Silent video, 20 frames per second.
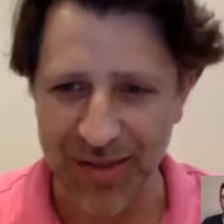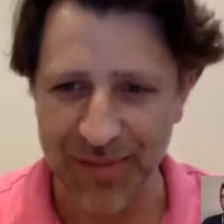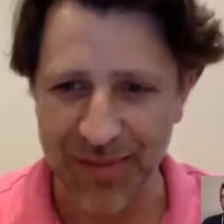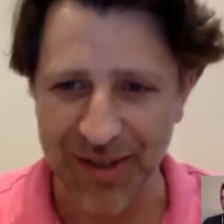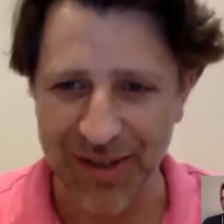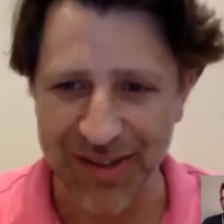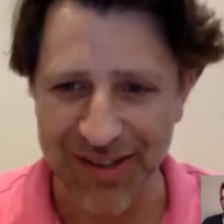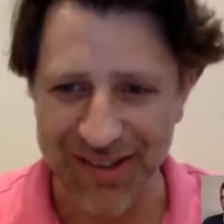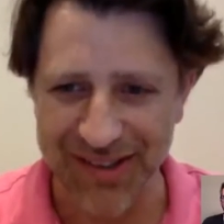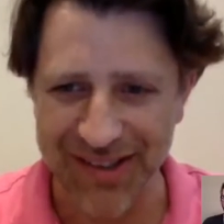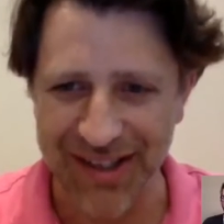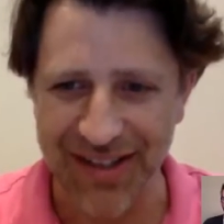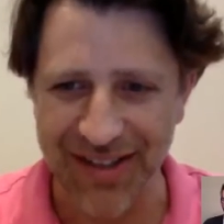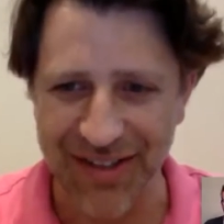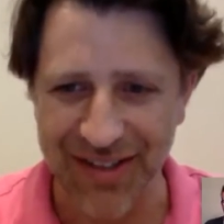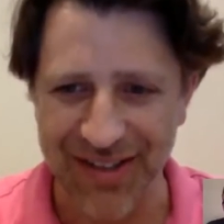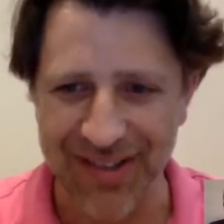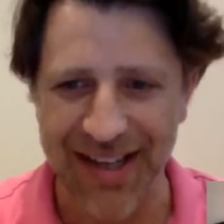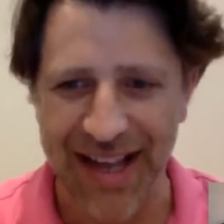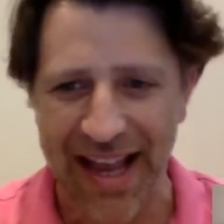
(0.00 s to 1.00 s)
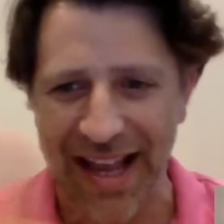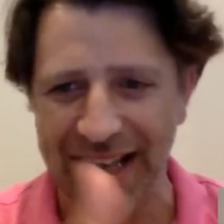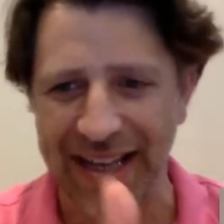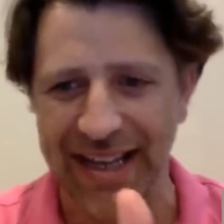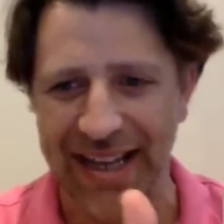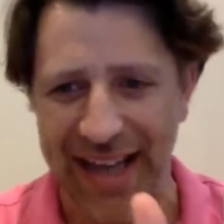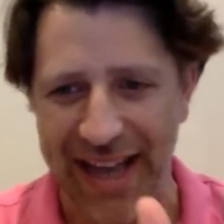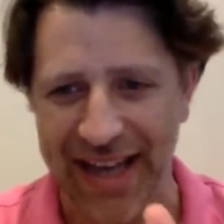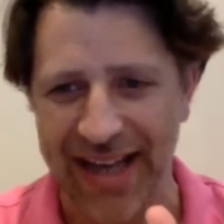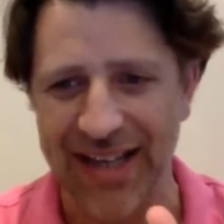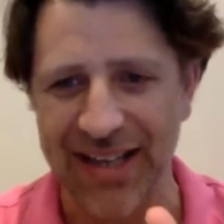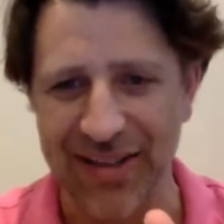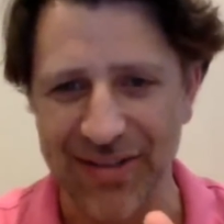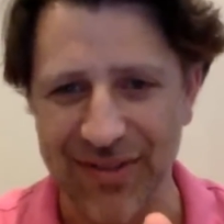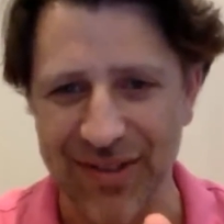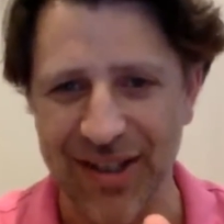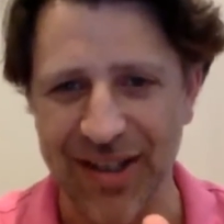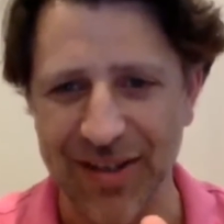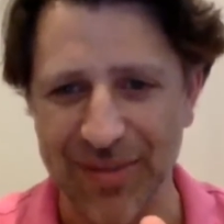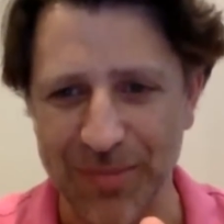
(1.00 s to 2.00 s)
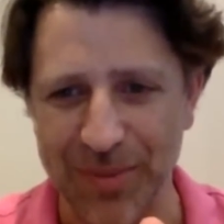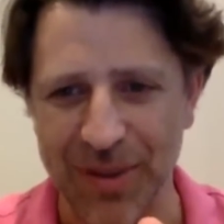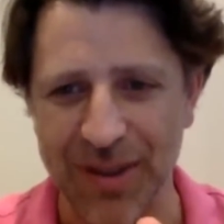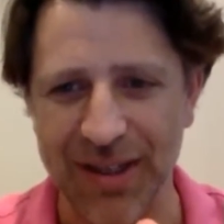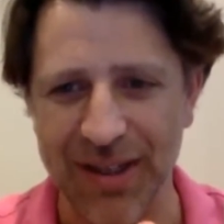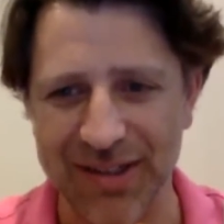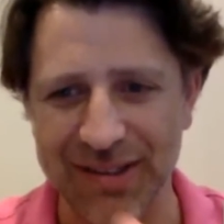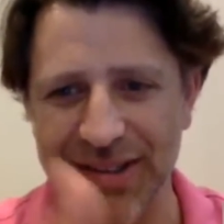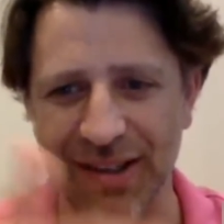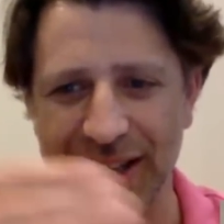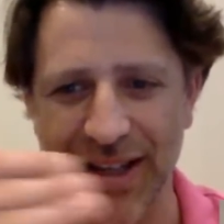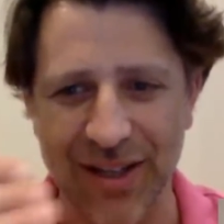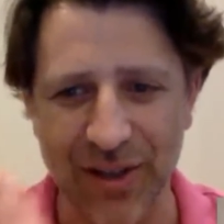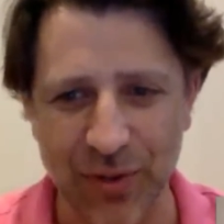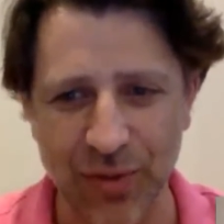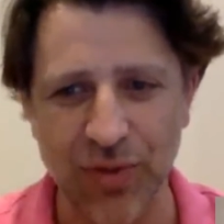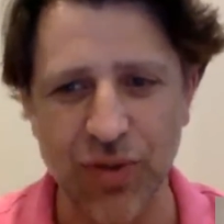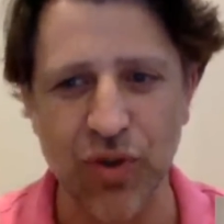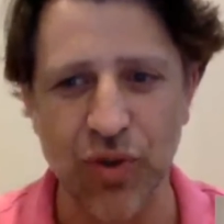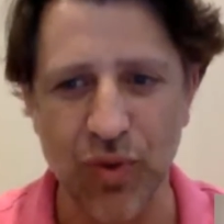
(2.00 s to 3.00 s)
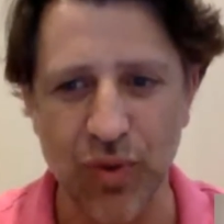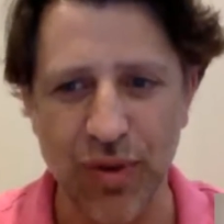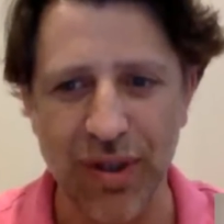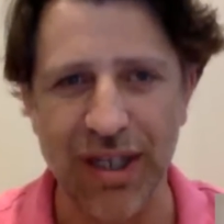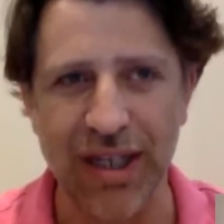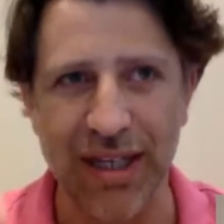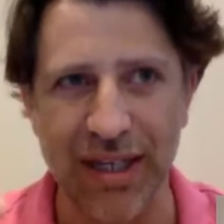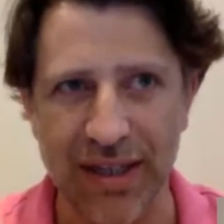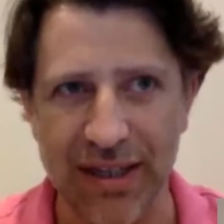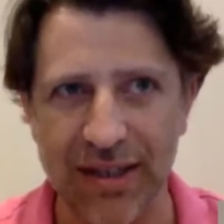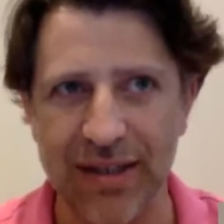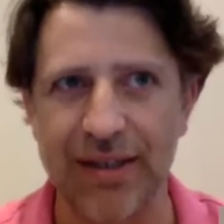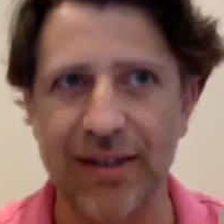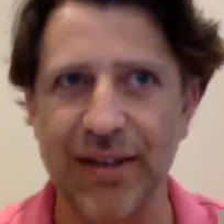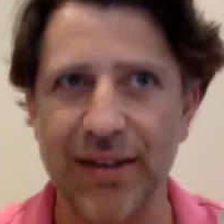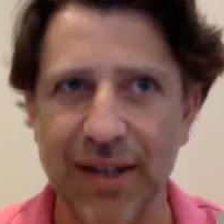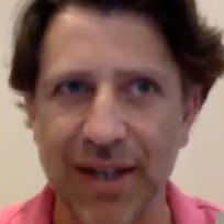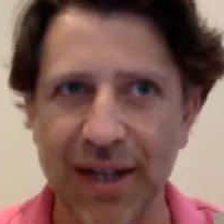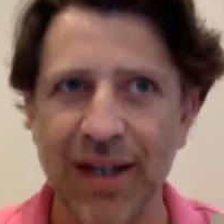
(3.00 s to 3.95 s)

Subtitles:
Because it's not just any activity, but it's like you do need